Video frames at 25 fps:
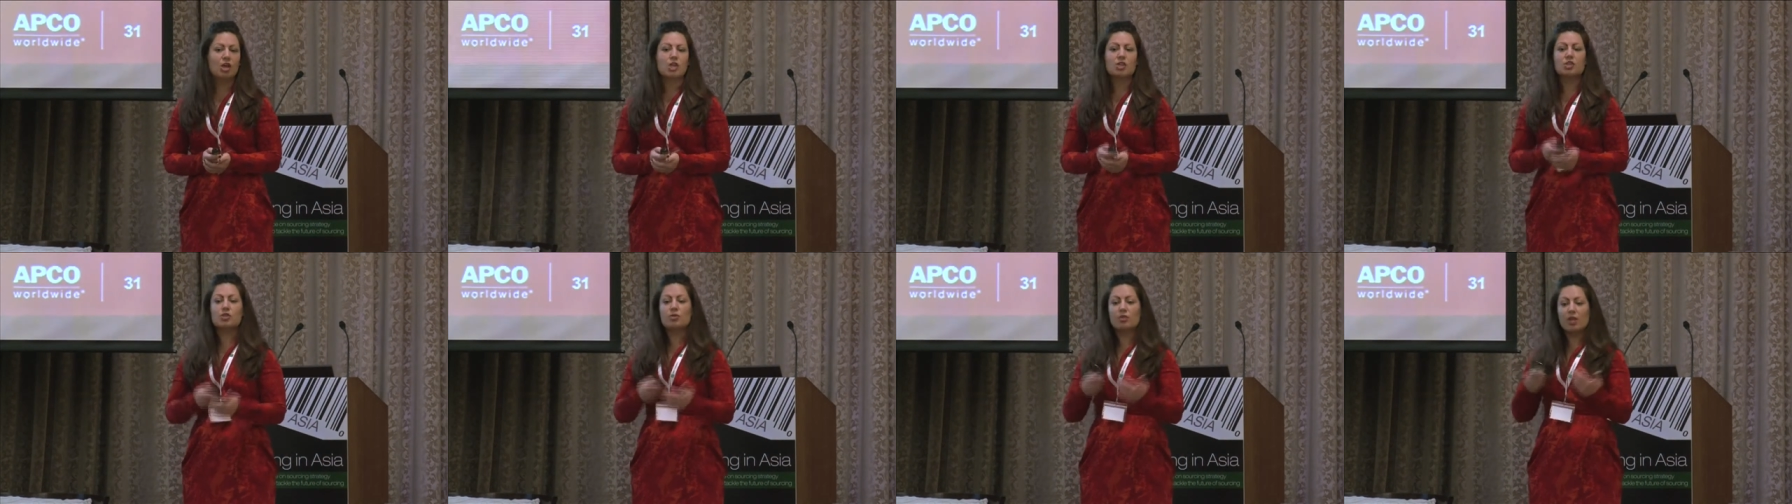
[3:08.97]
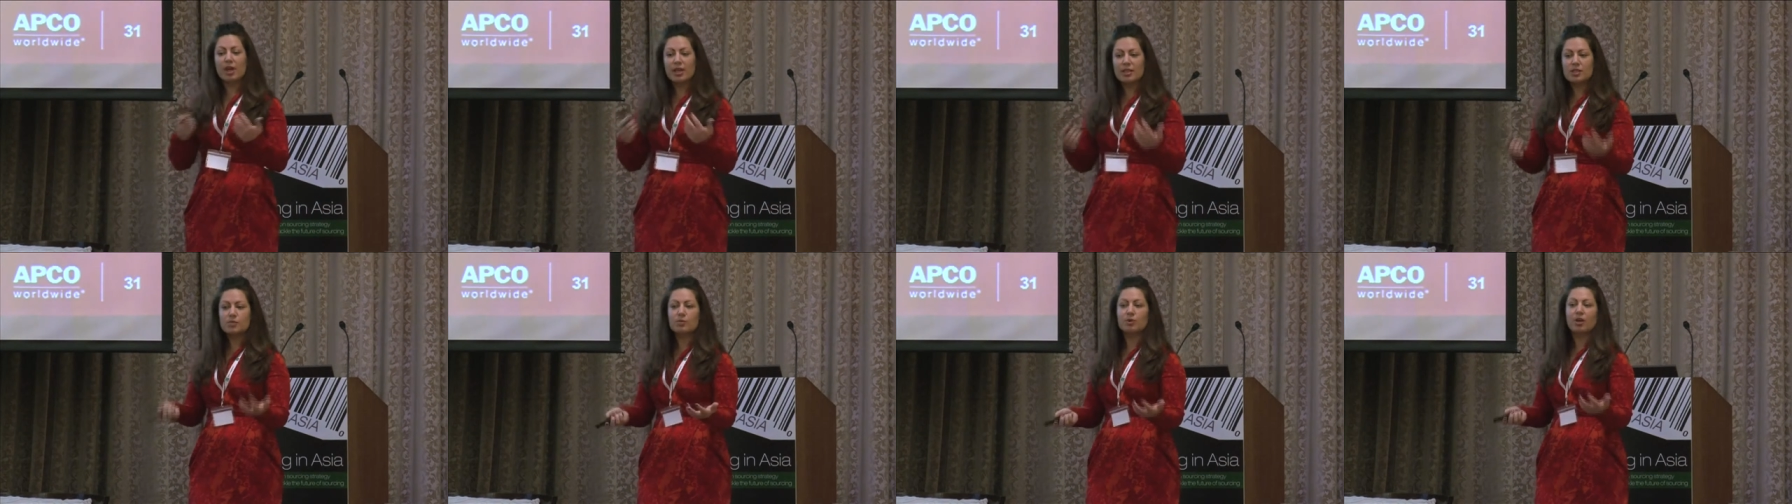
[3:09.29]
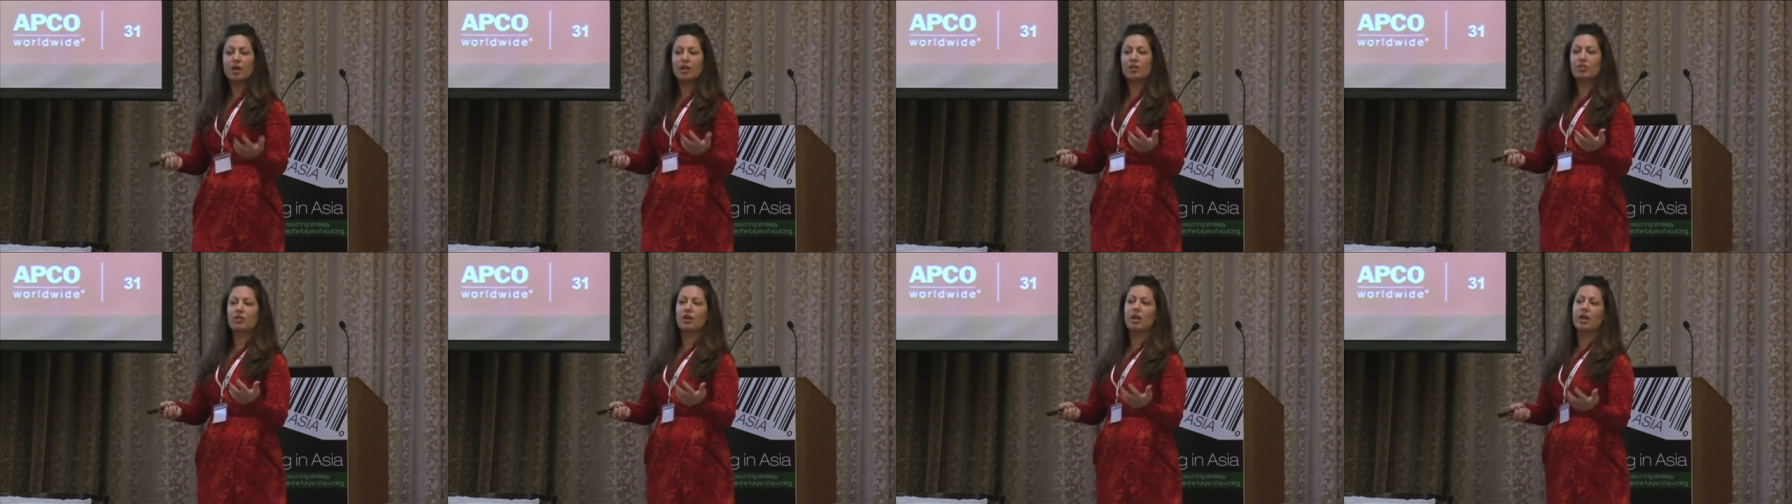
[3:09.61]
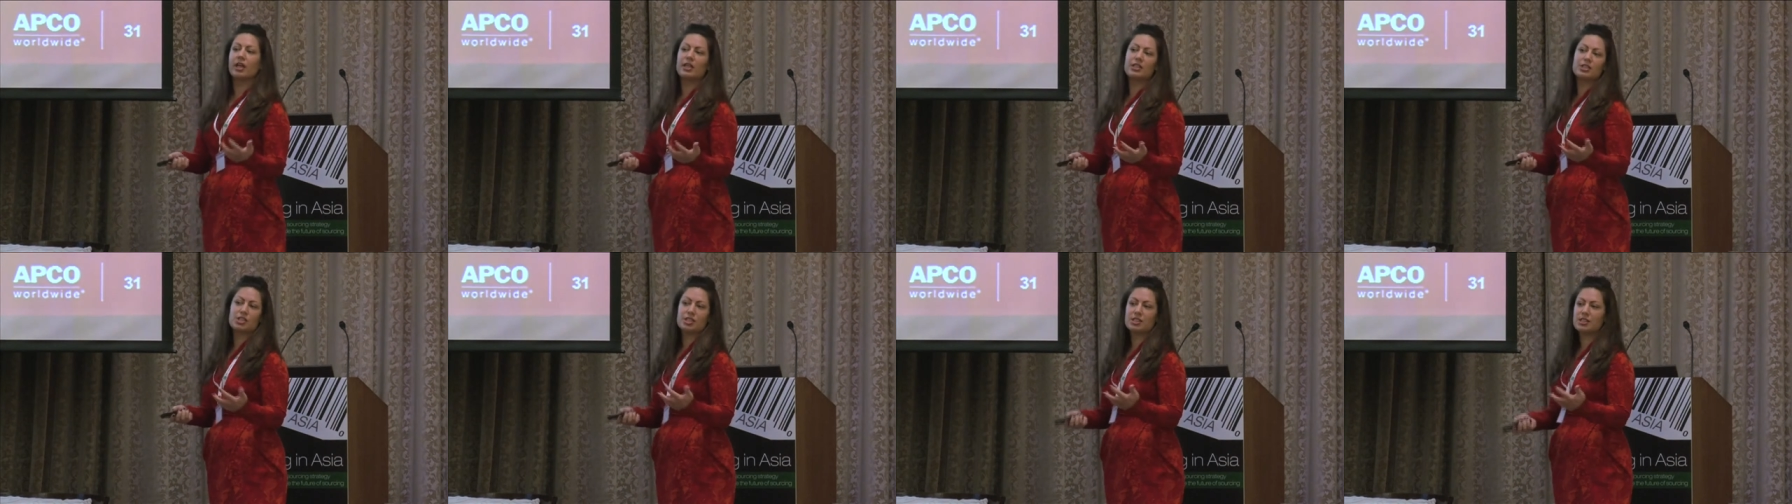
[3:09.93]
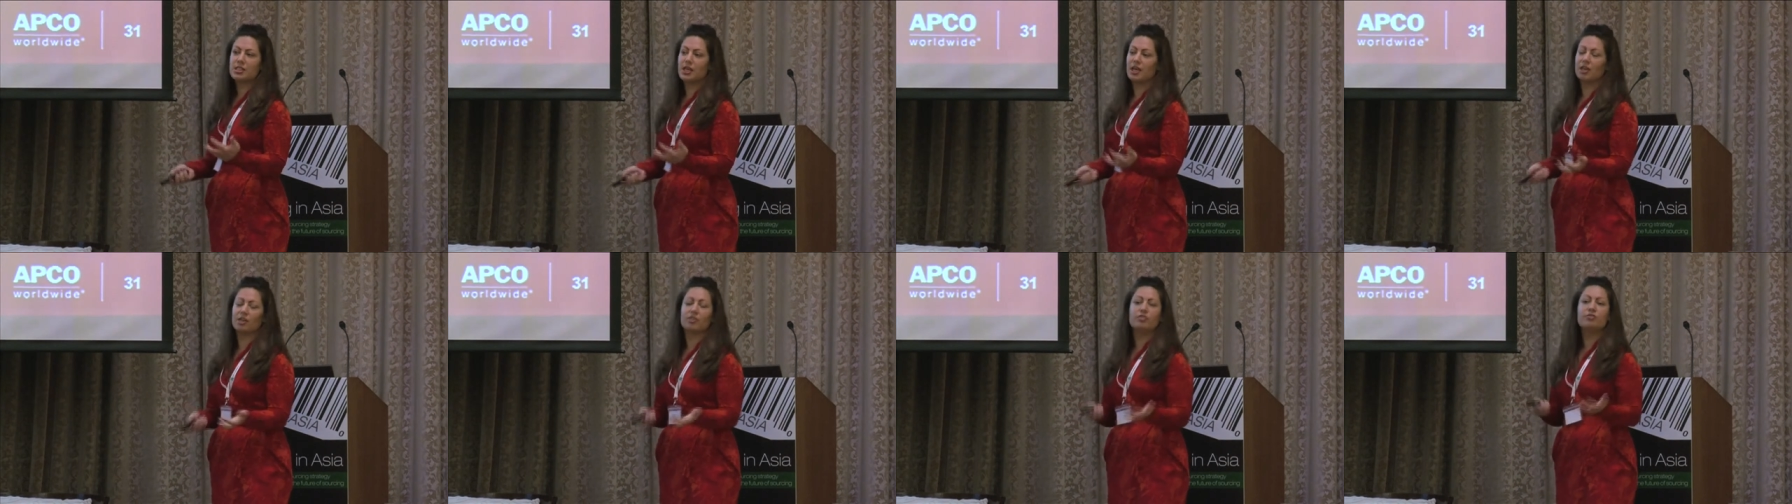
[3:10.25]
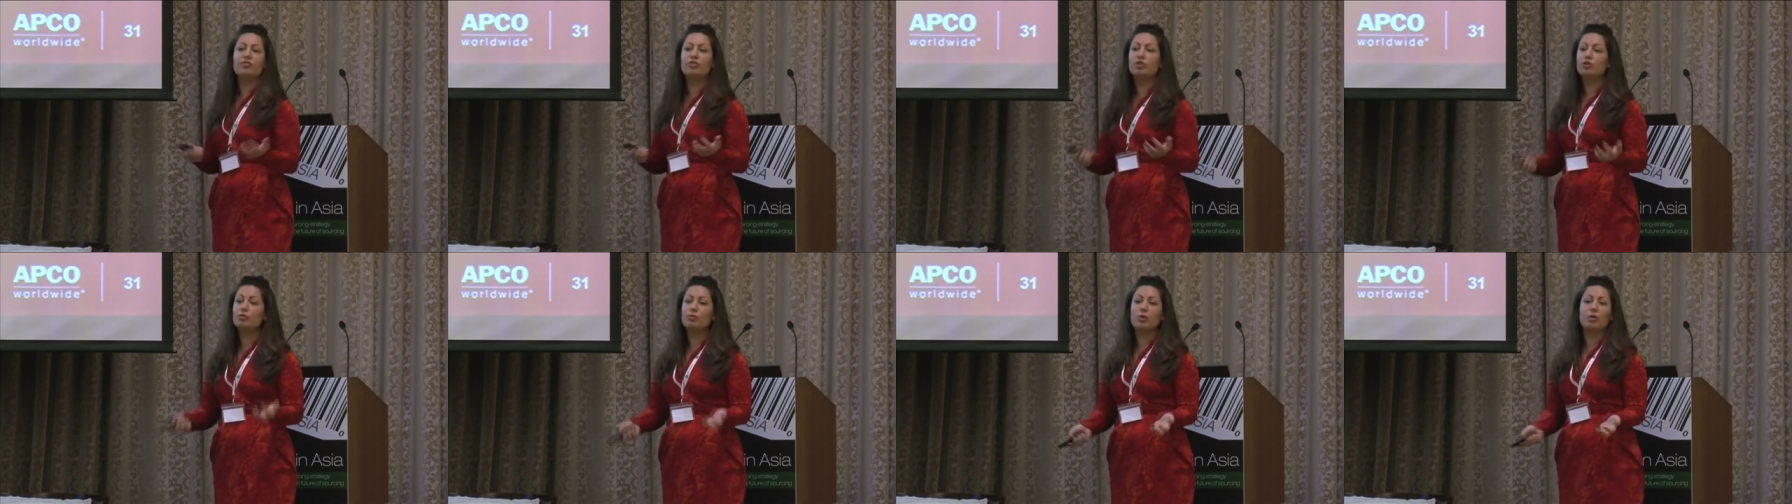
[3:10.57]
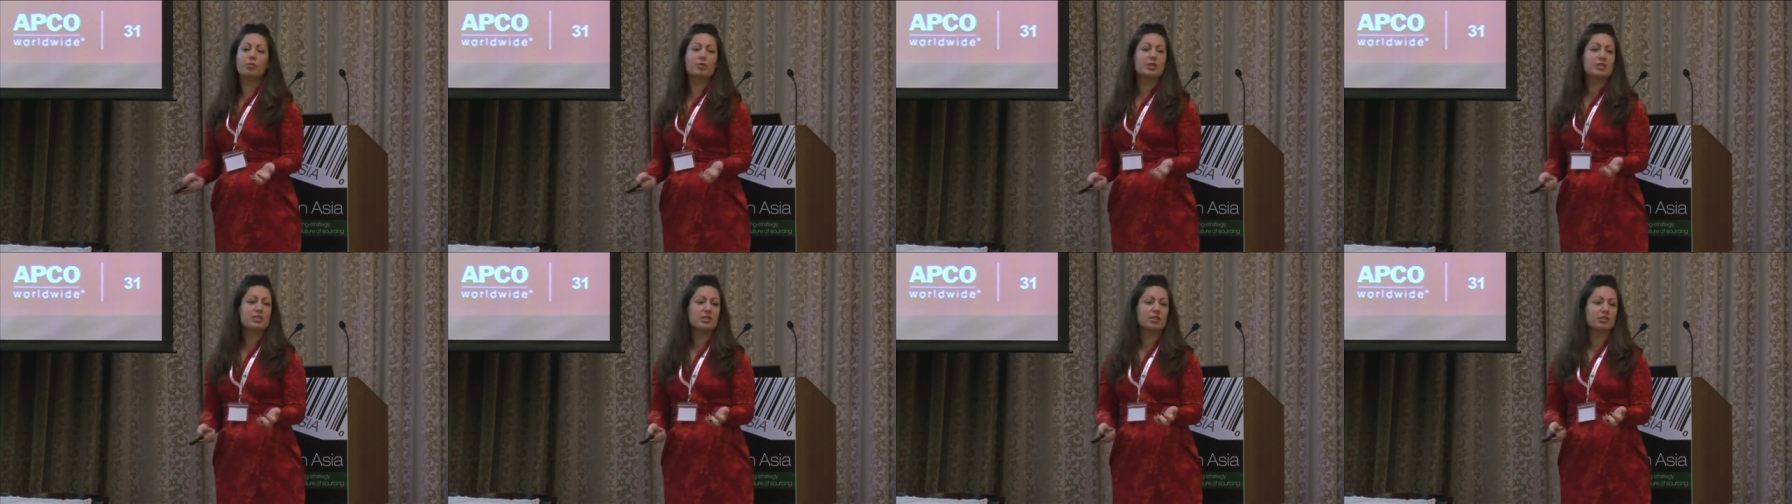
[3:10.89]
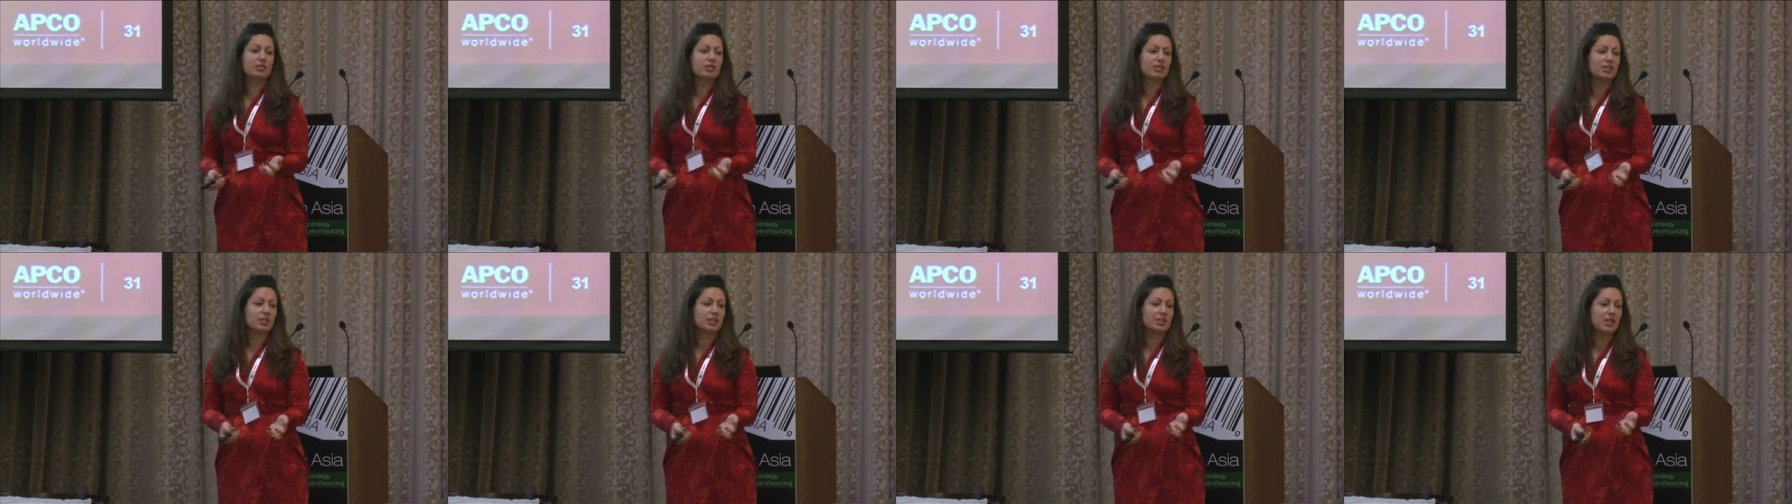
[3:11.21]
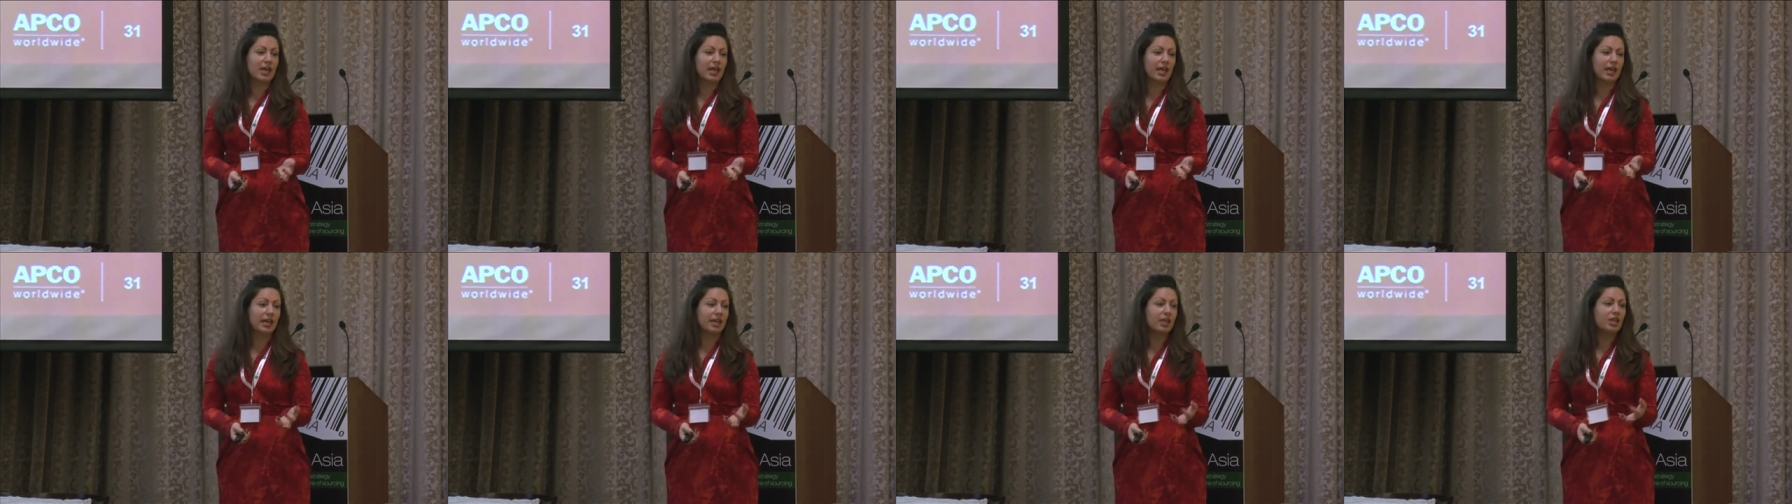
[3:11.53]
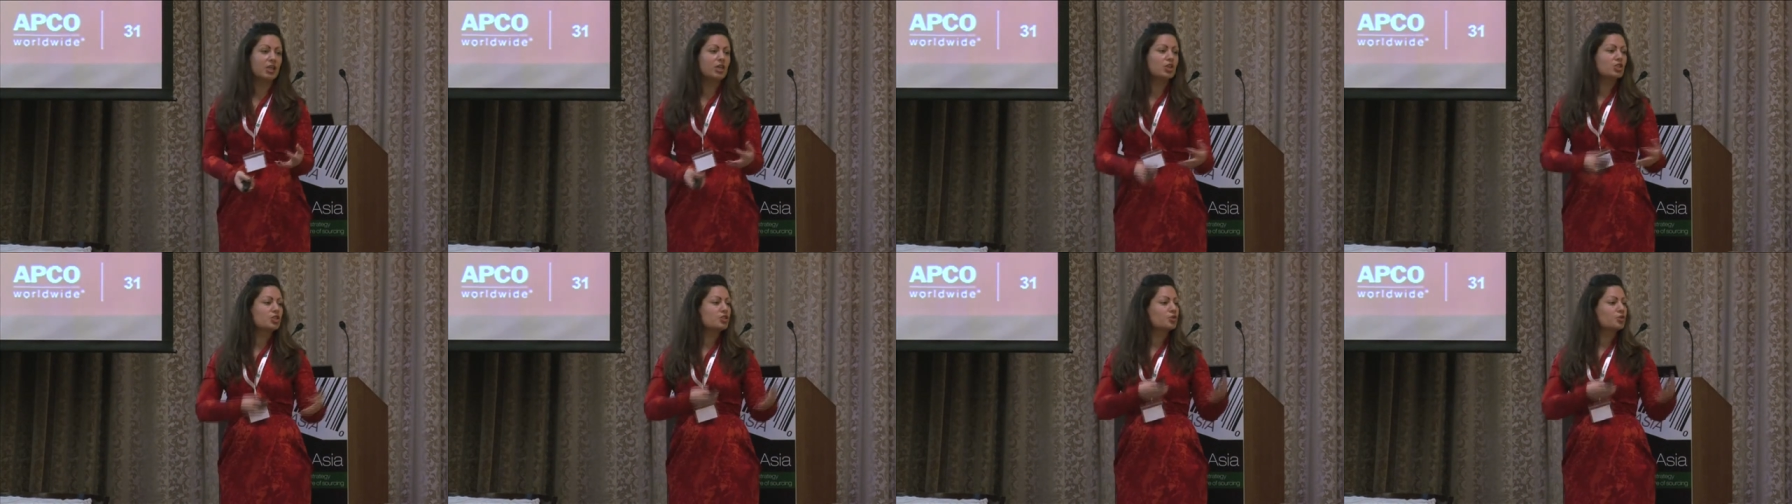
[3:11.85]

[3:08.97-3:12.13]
So that's what I thought I'd just take a few moments here today